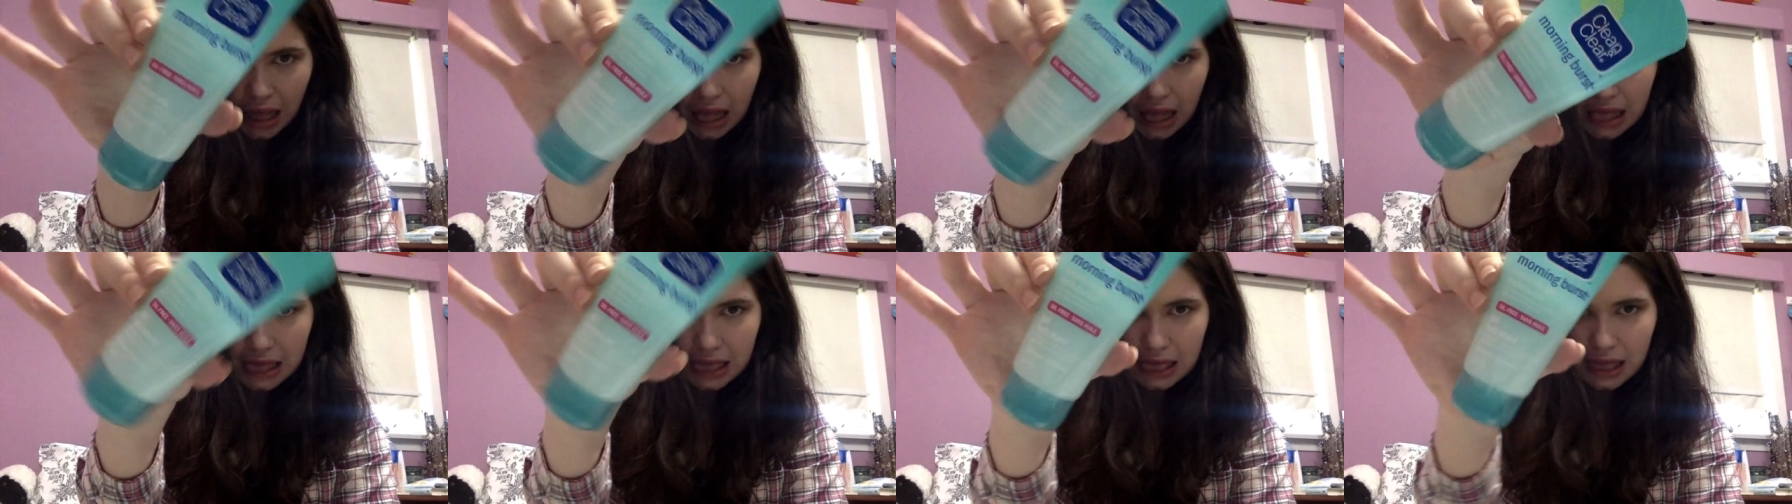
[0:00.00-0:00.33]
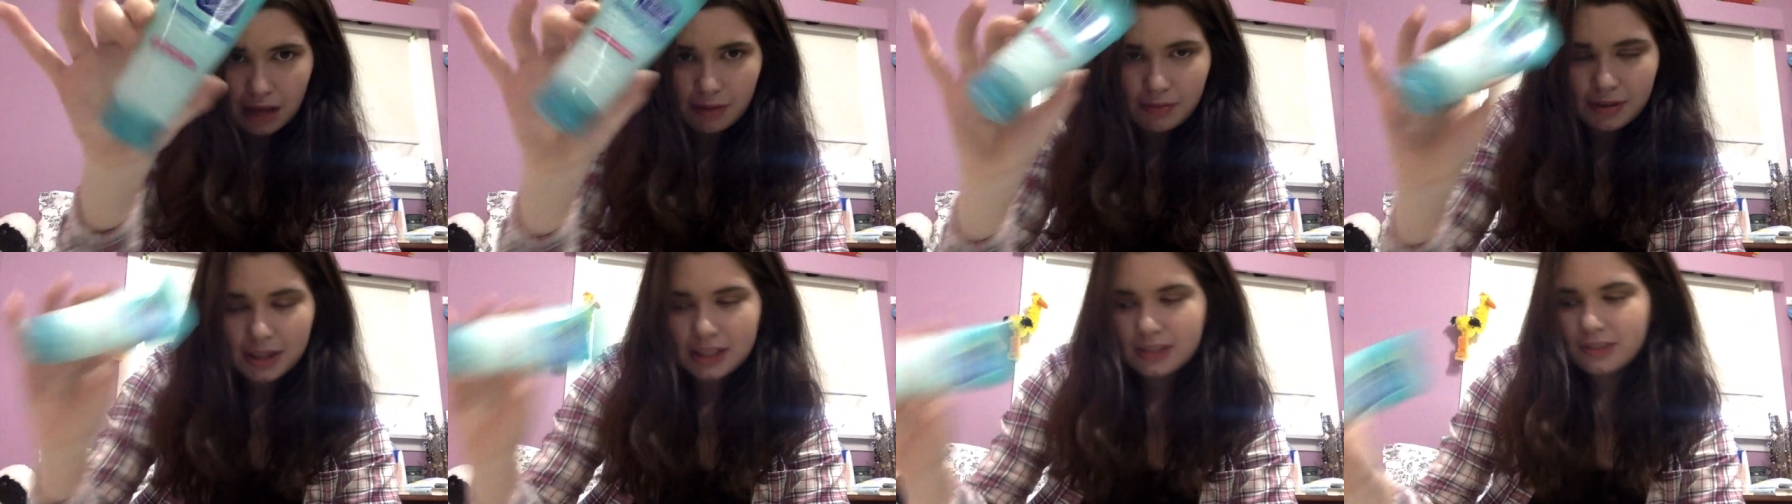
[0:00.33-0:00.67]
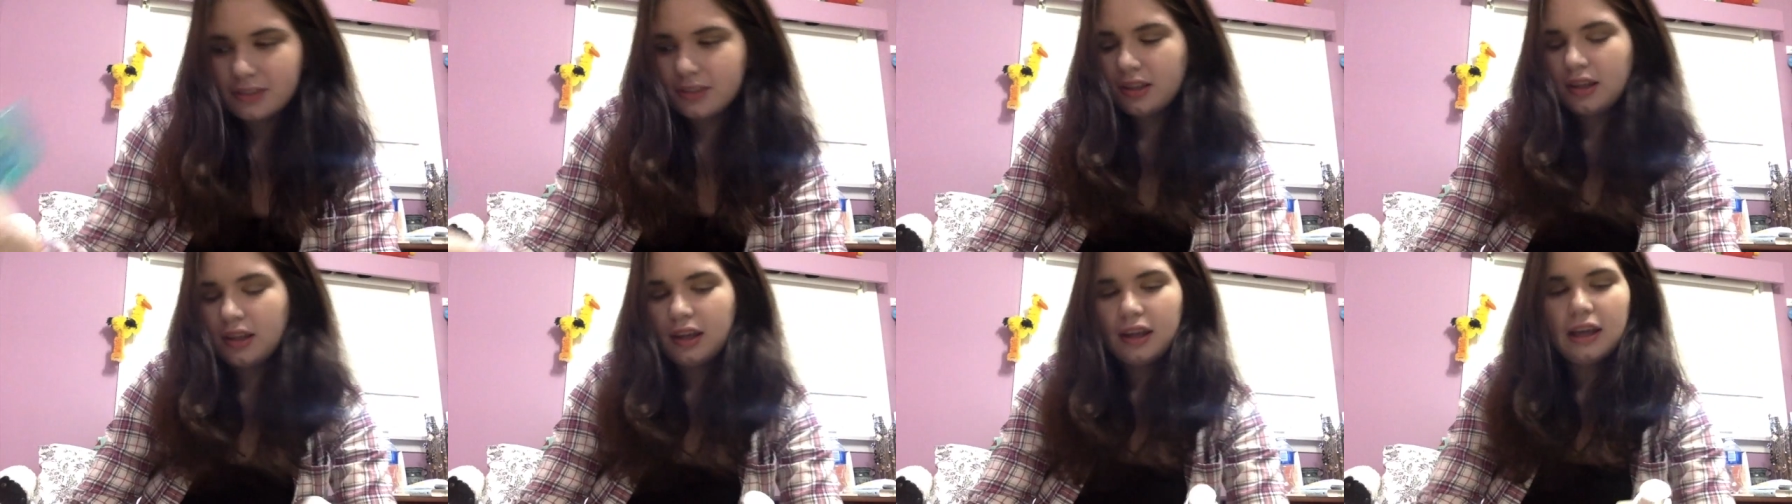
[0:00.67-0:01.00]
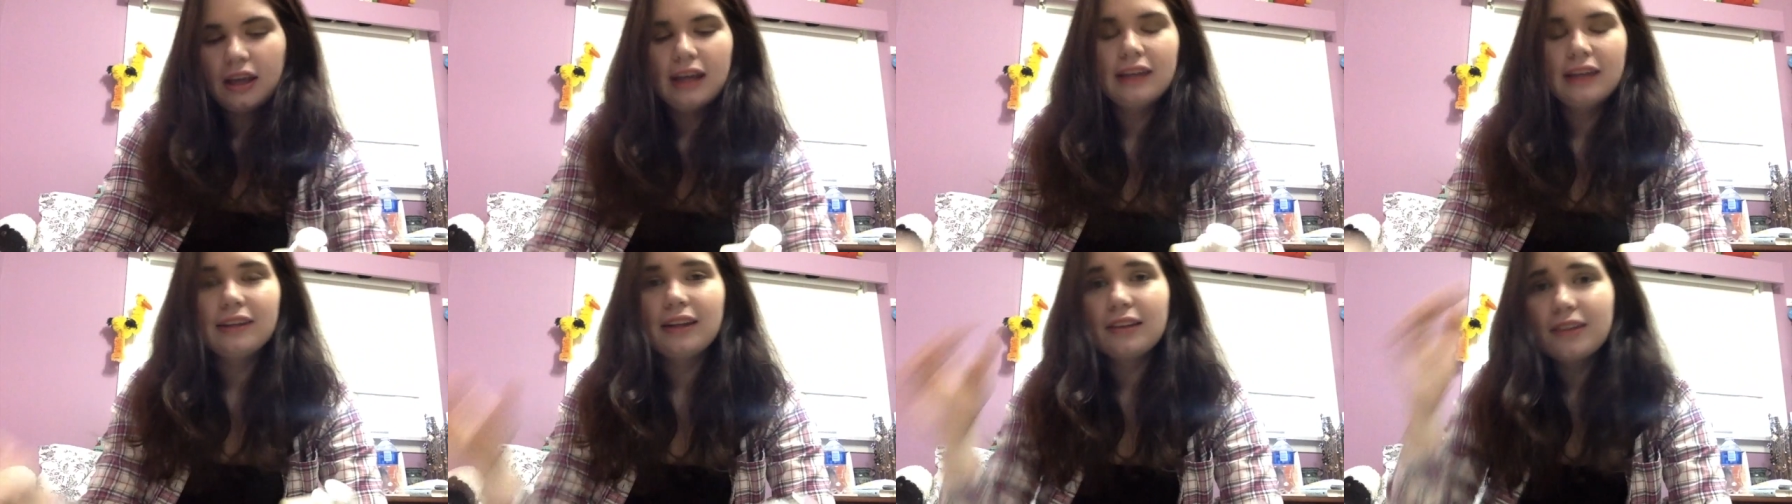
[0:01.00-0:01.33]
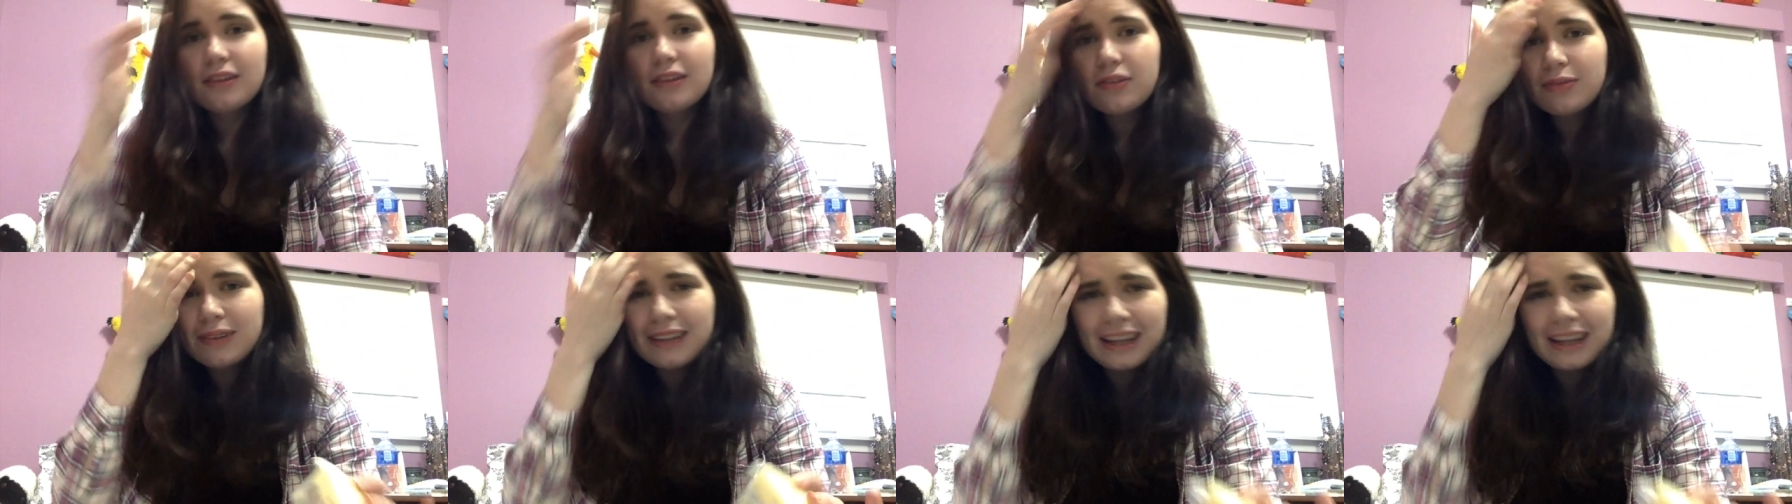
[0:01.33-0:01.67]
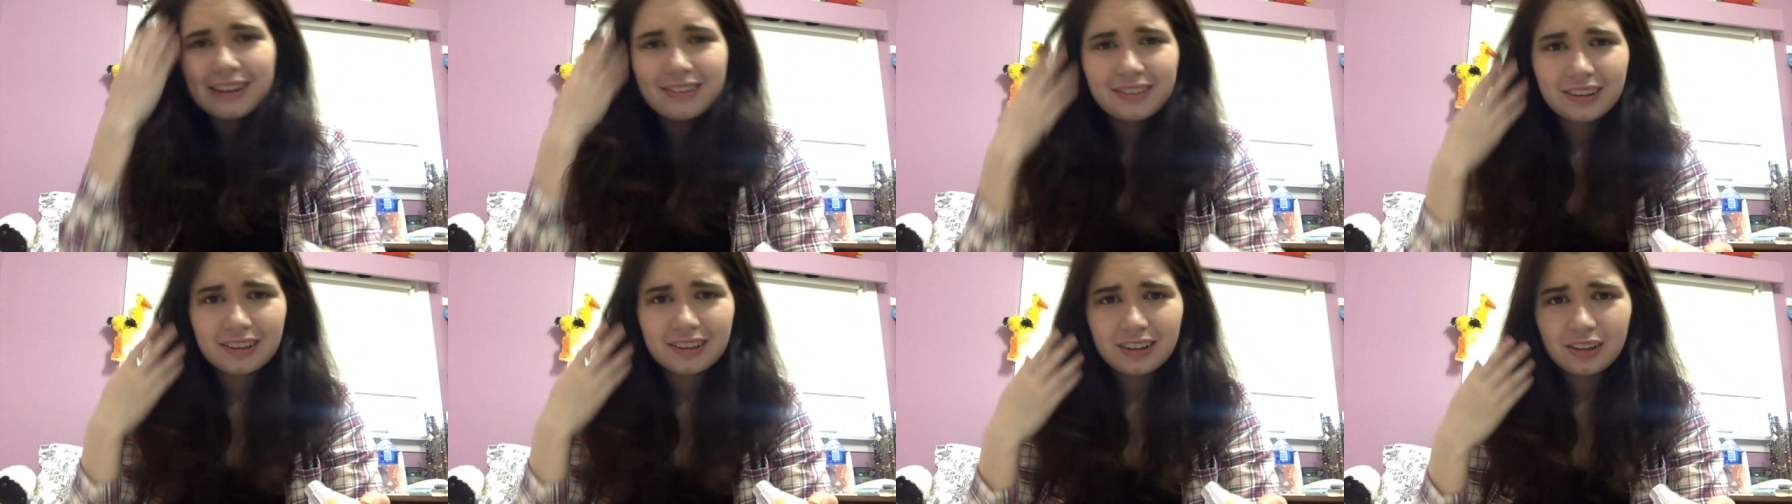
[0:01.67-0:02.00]
Love it. And then this one I
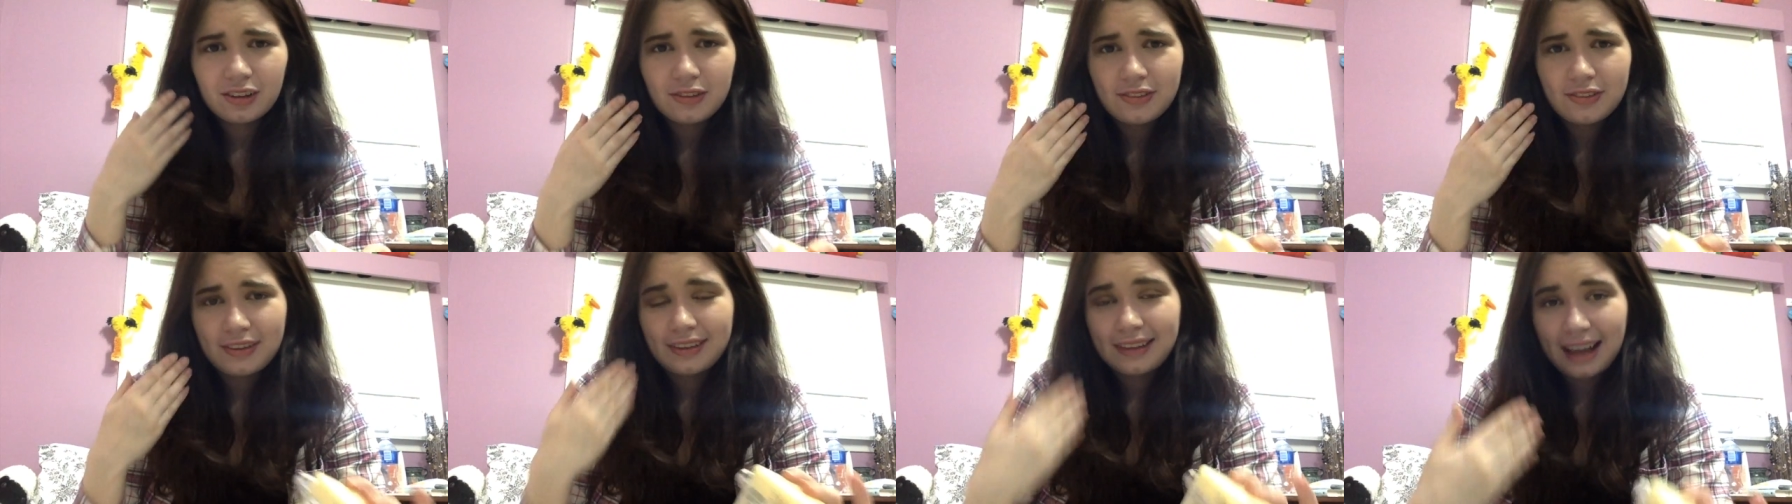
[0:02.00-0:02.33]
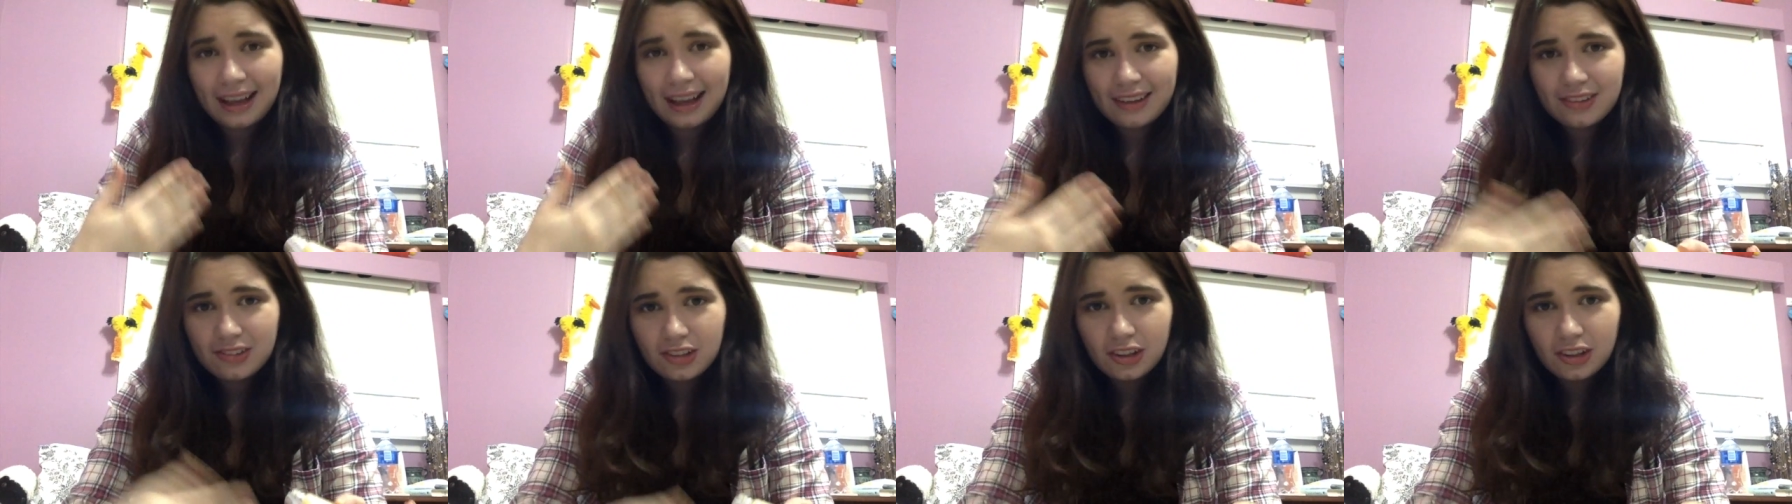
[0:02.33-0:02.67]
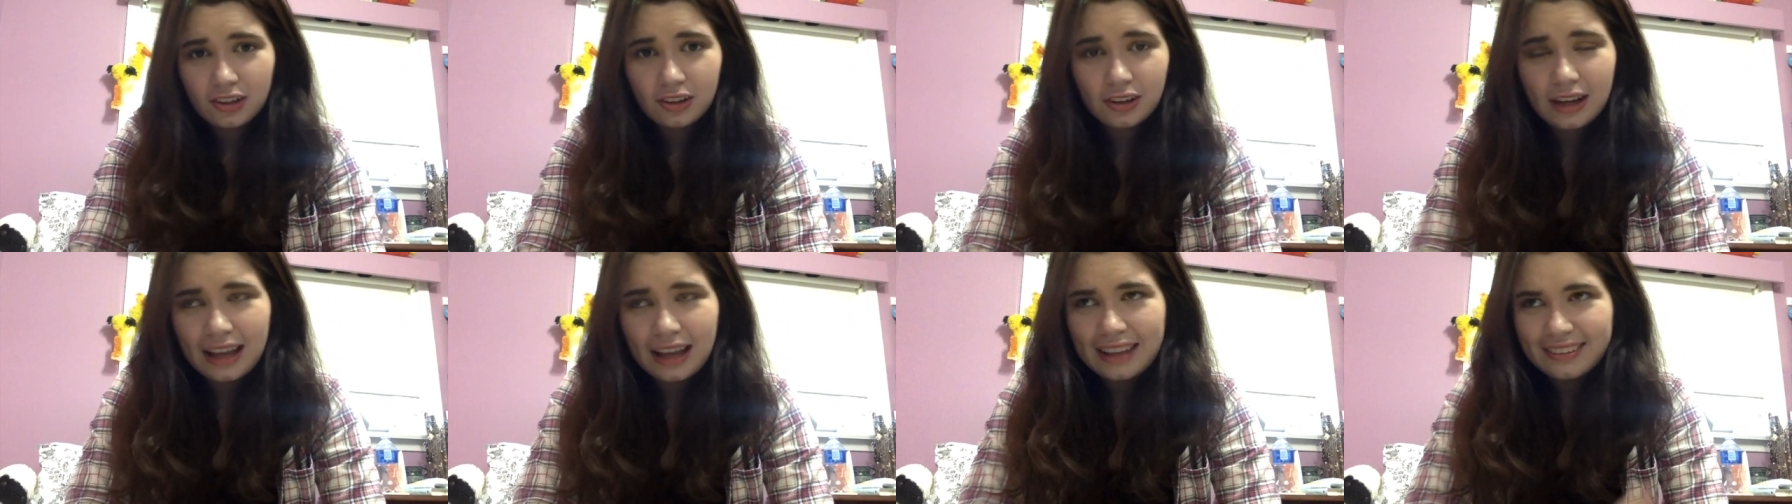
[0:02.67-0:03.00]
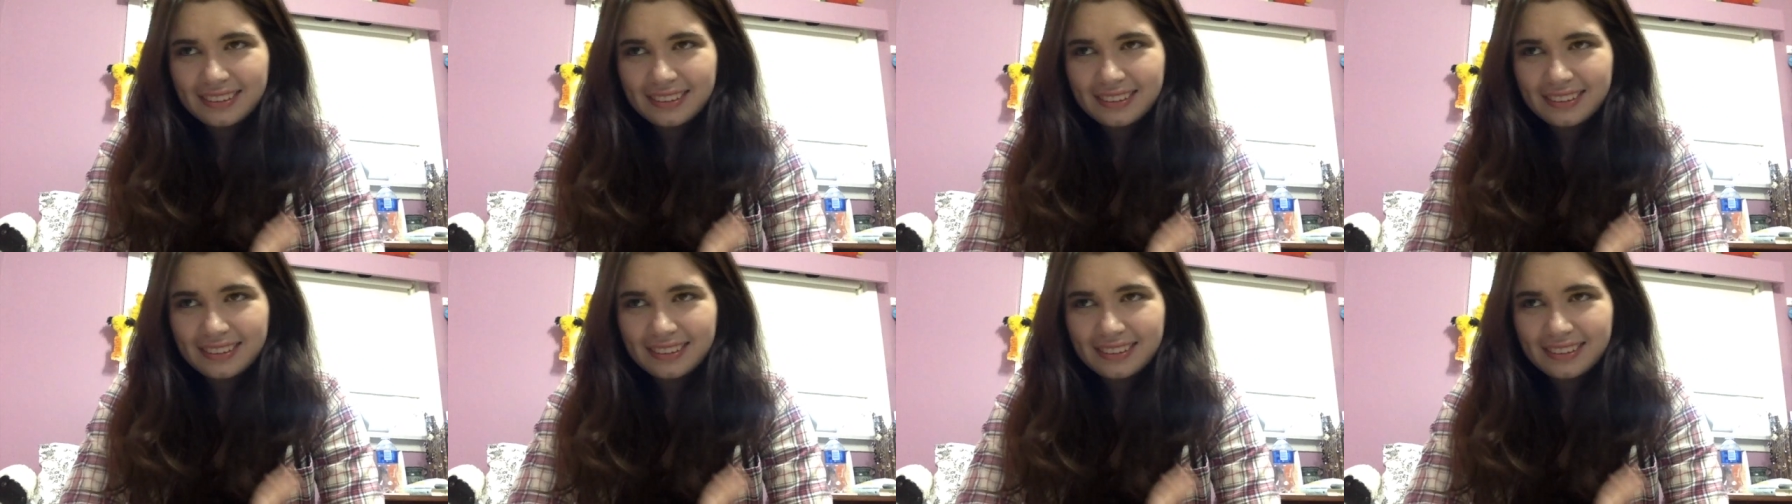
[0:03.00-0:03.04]
started using last year.